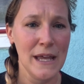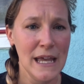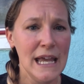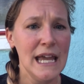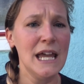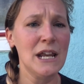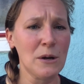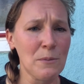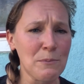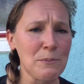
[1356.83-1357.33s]

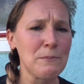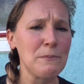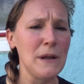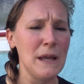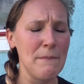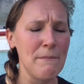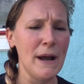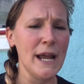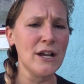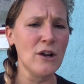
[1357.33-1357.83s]
It
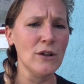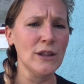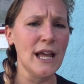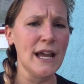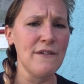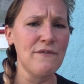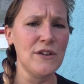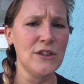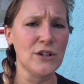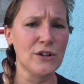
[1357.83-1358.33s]
might go
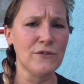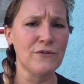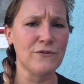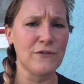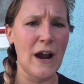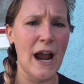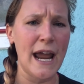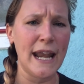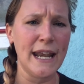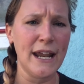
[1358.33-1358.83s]
live either
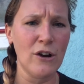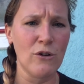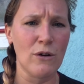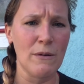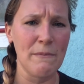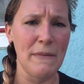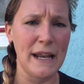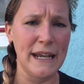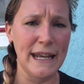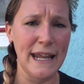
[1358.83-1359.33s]
Friday or
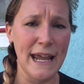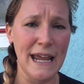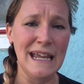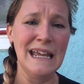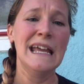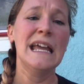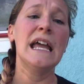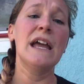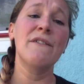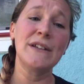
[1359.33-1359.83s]
Monday.
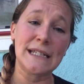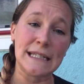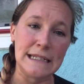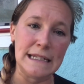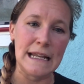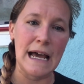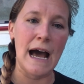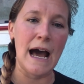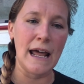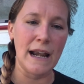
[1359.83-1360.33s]
If it's
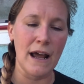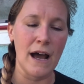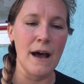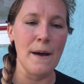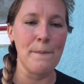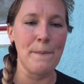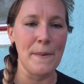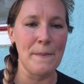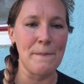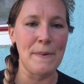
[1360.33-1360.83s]
not
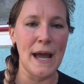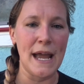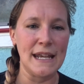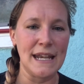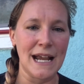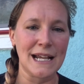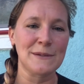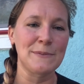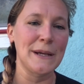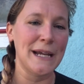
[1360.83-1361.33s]
up by
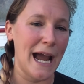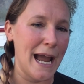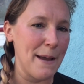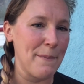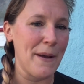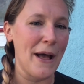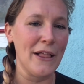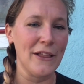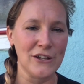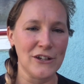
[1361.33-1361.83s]
next week, I
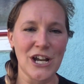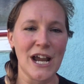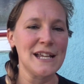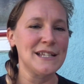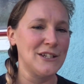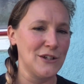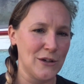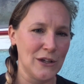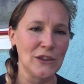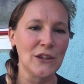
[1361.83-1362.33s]

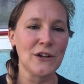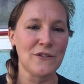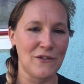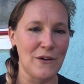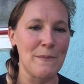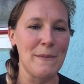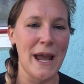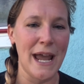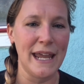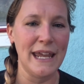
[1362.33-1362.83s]
apologize. You can look
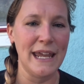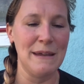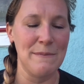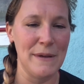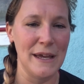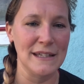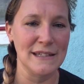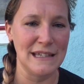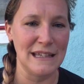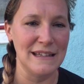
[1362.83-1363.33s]
for my
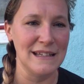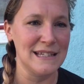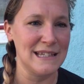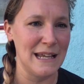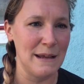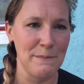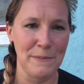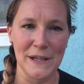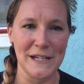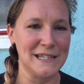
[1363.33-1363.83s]
emails in the
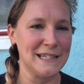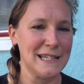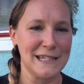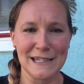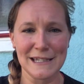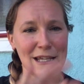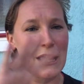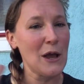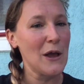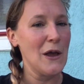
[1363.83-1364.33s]
same
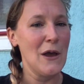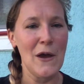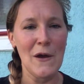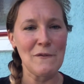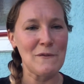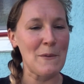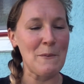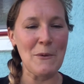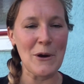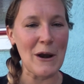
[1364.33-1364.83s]
places
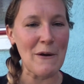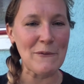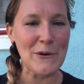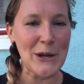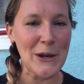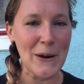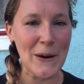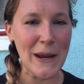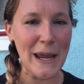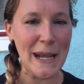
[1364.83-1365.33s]
from wherever
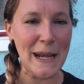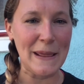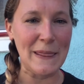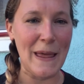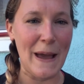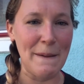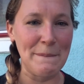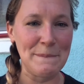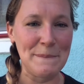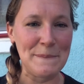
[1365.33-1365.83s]
you're getting
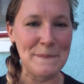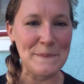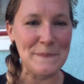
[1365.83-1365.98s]
them.